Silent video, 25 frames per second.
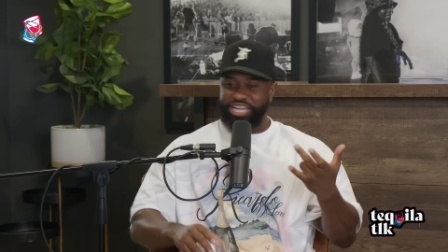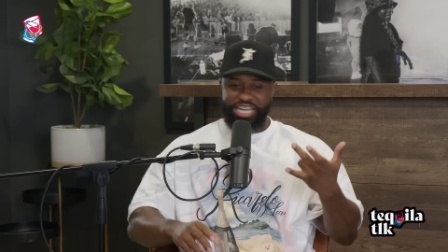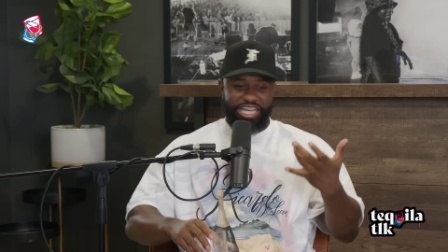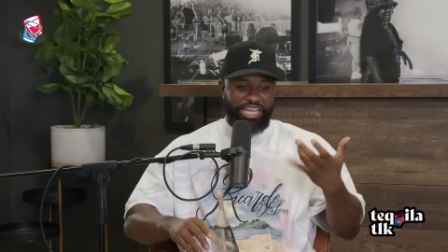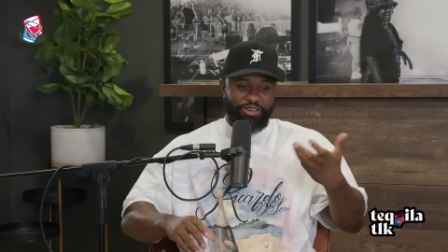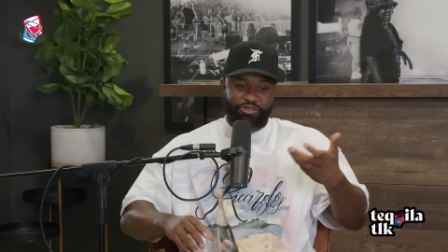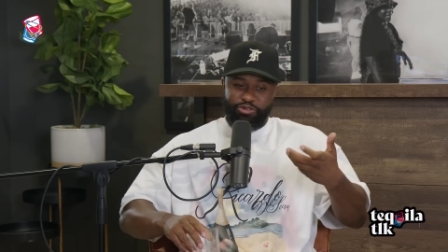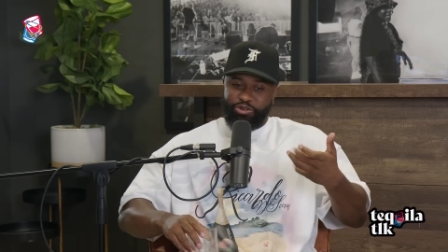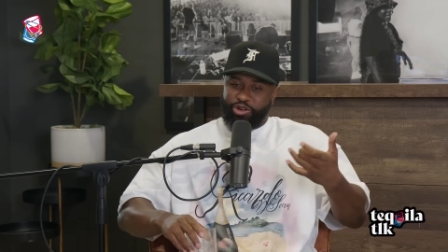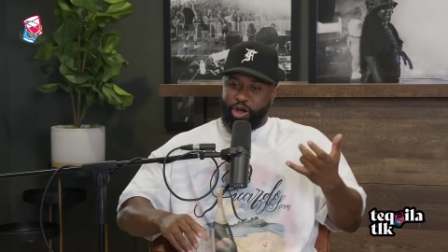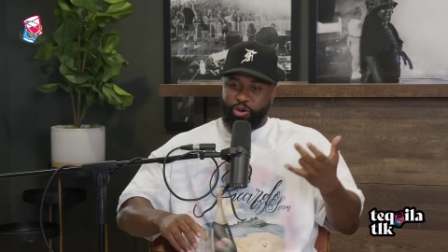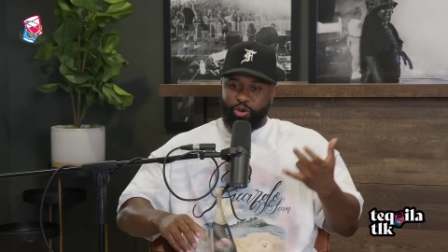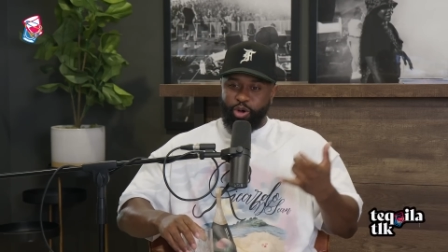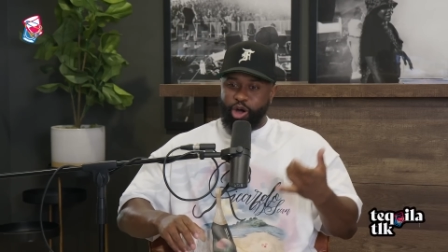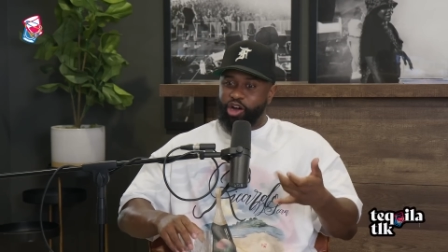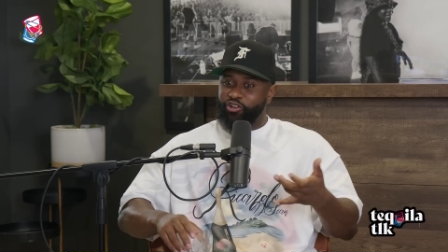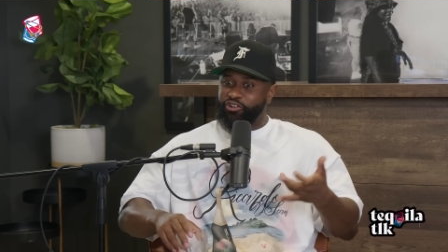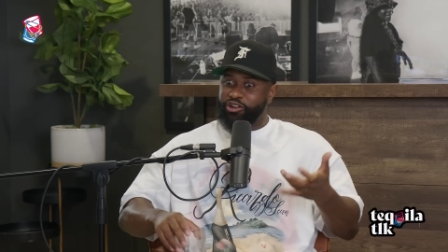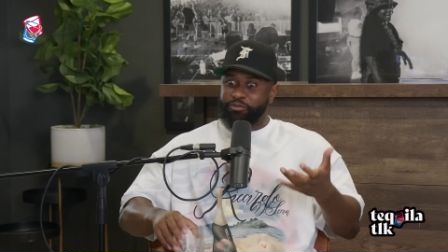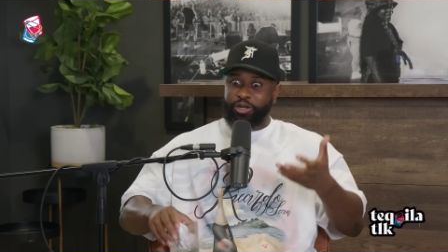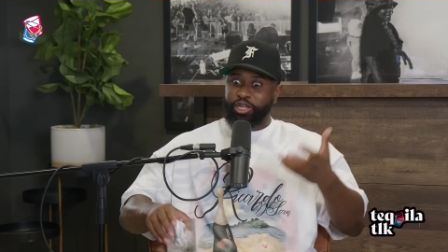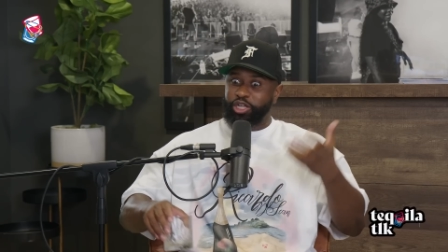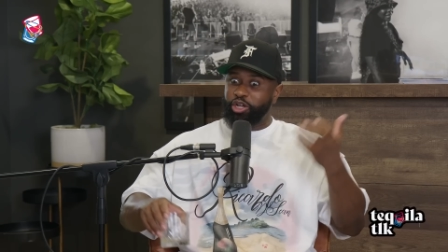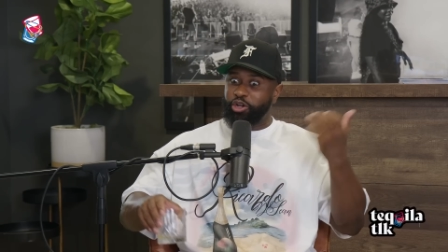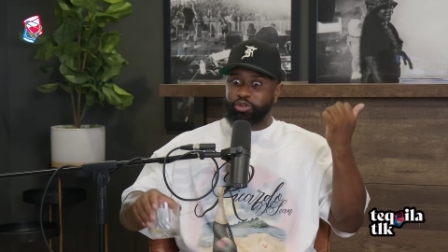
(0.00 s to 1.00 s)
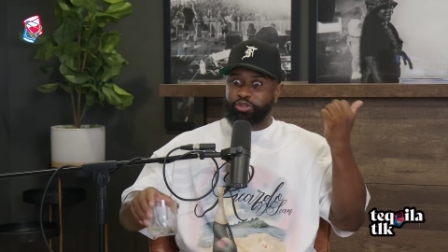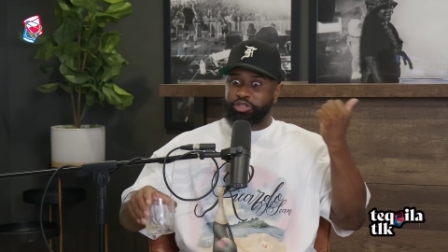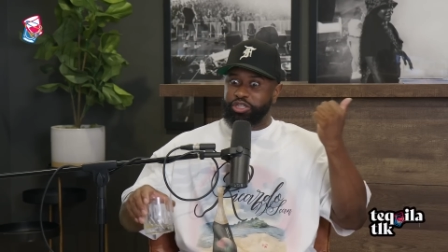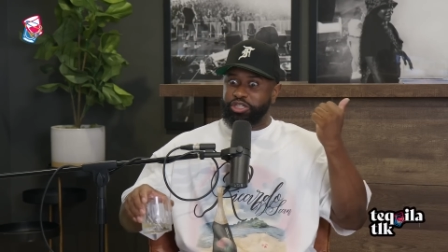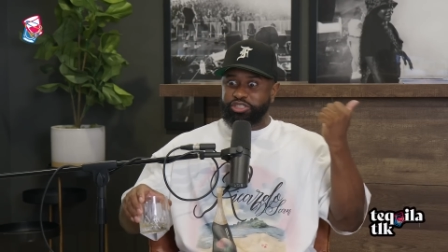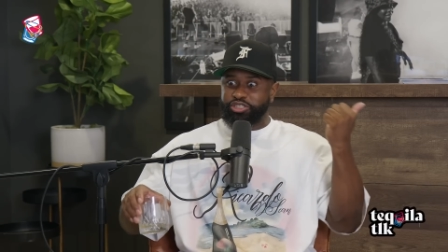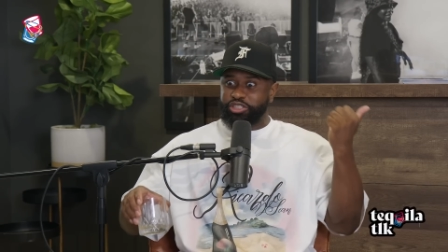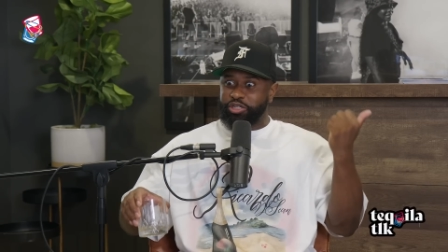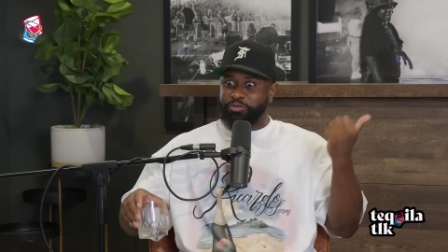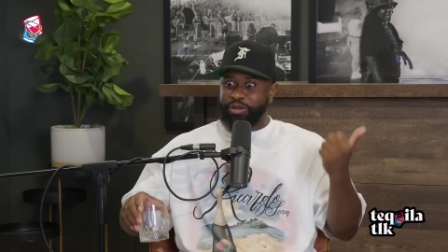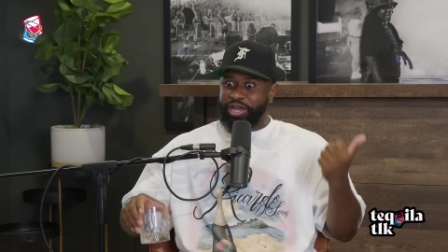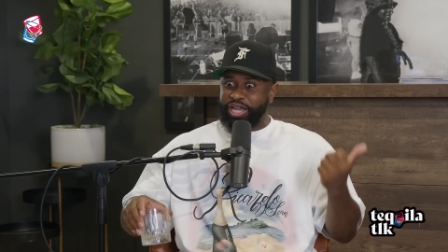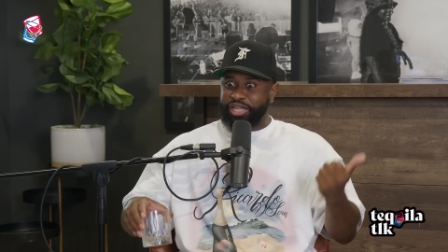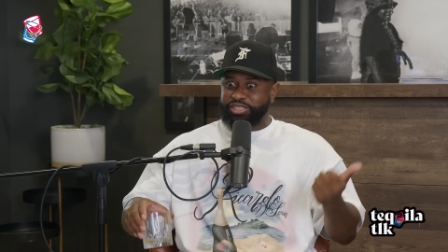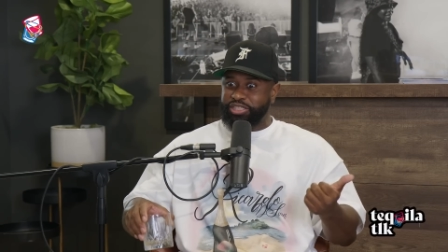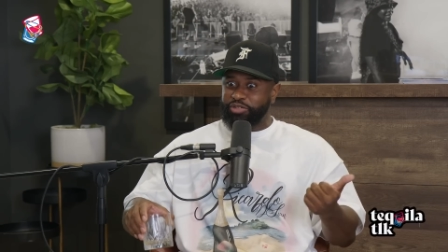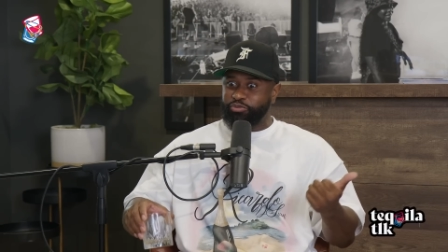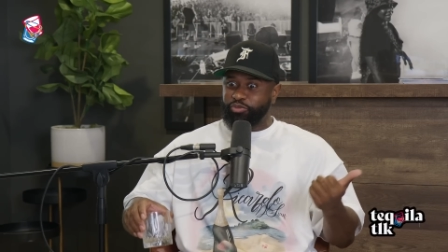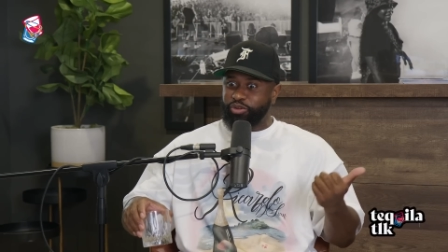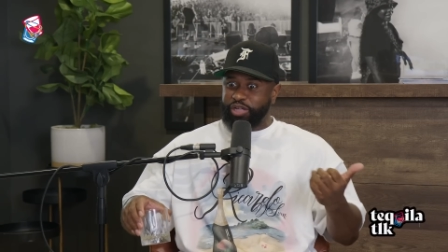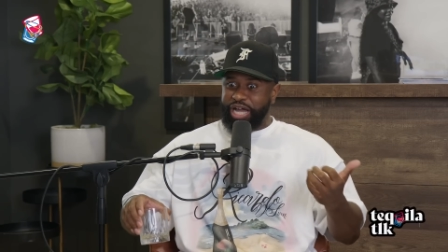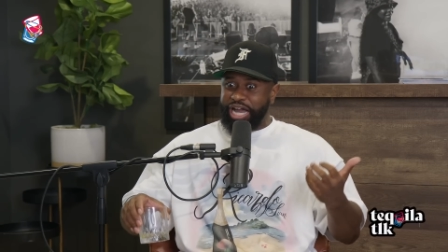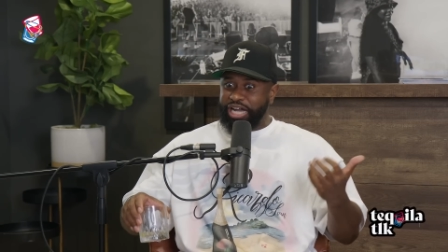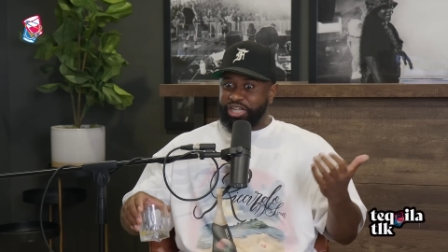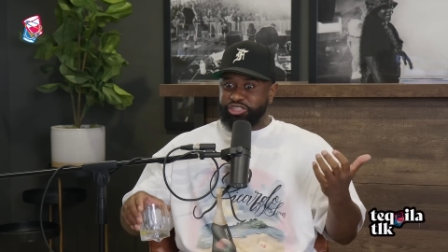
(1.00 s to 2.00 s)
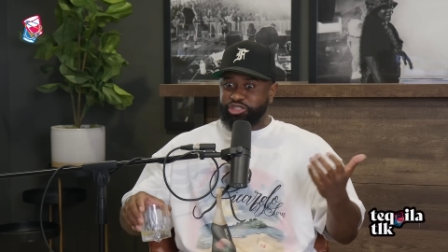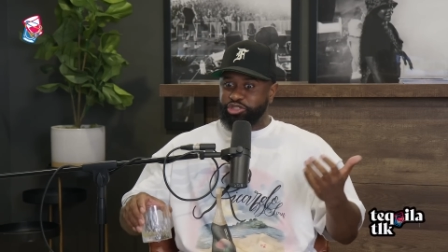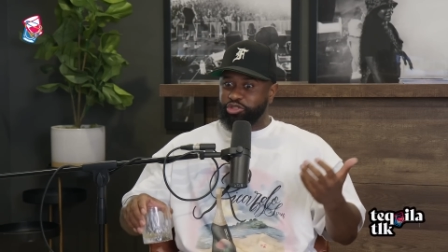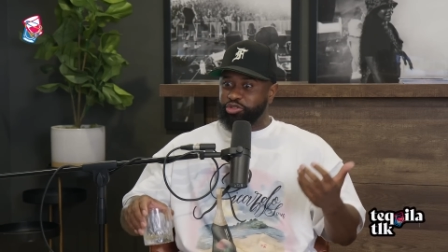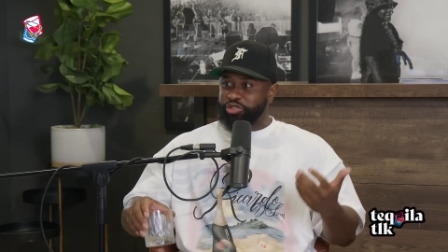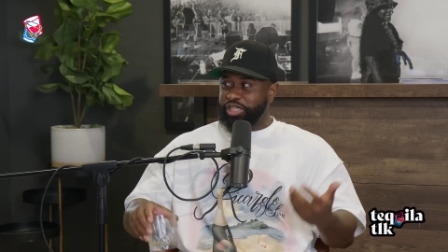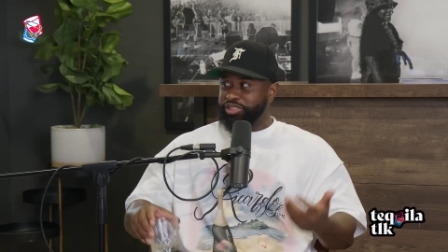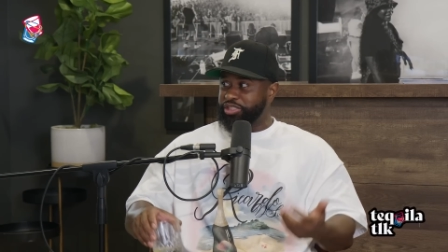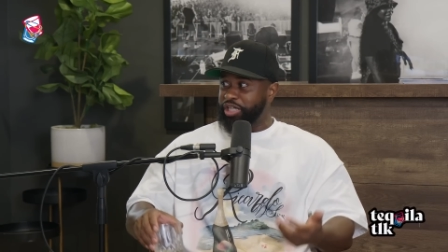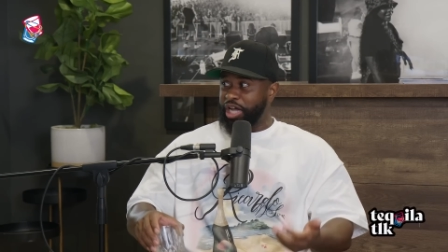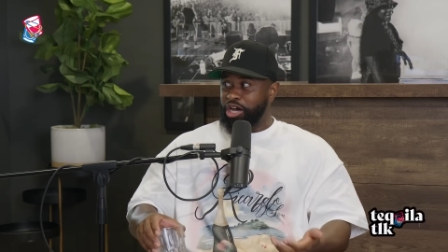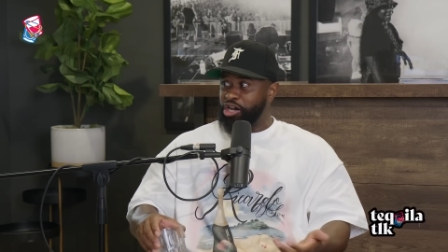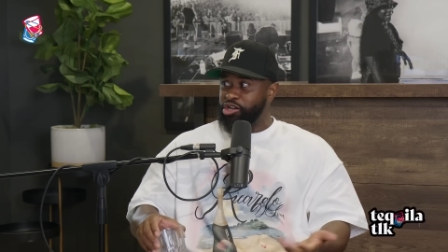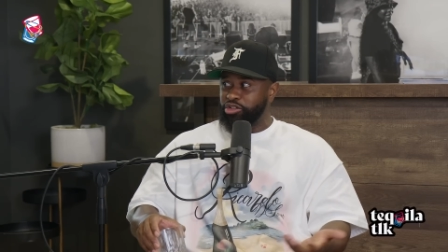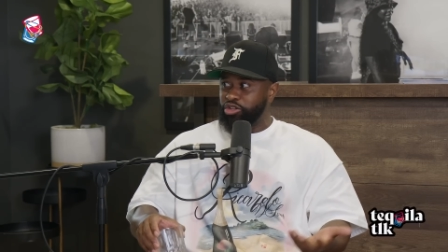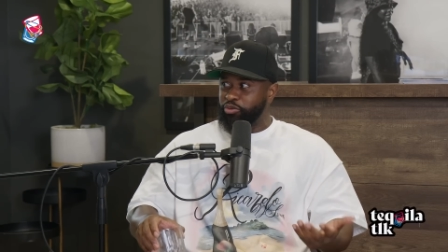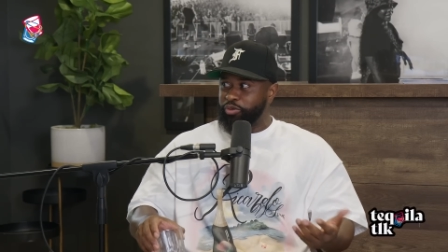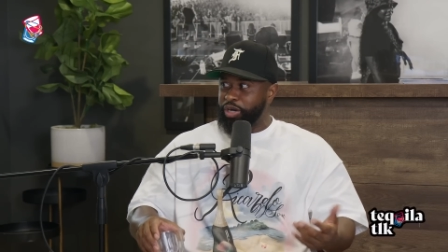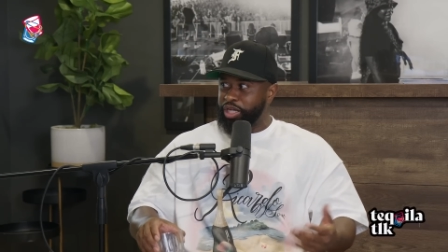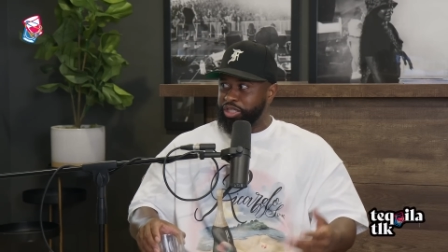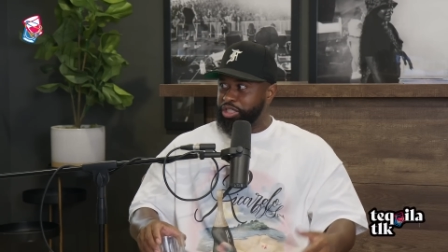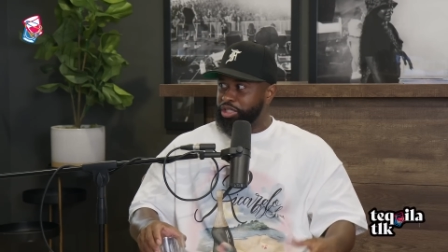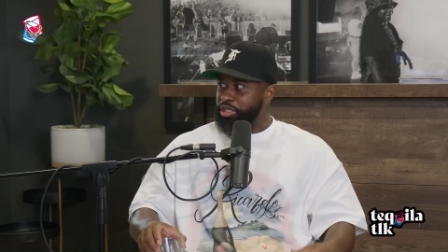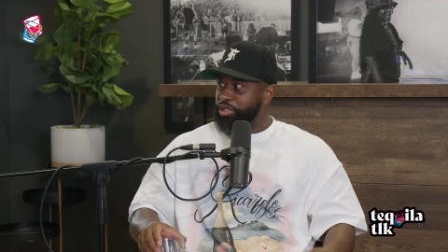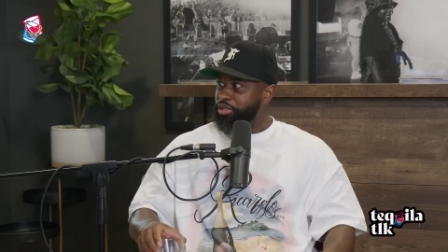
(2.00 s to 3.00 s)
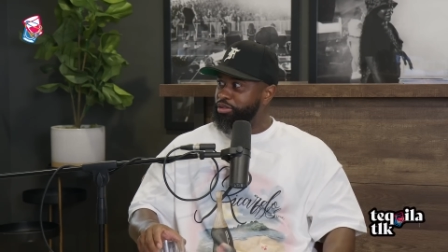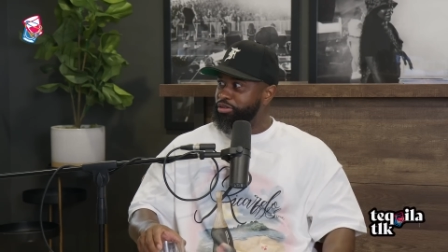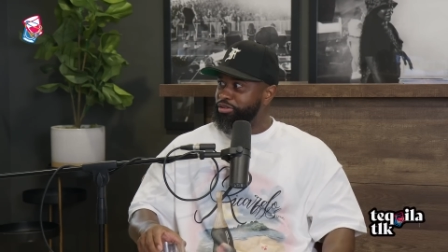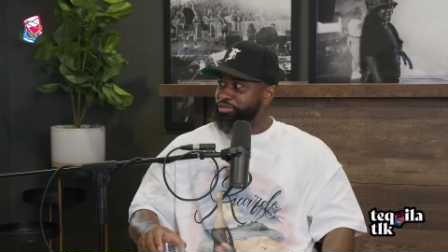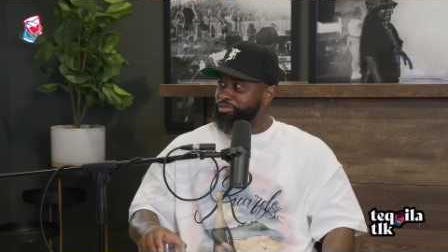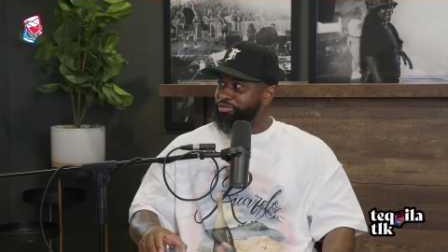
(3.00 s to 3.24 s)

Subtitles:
and he'll go all the way like, "Yo, you did amazing. How'd you do that?" I don't know what I did.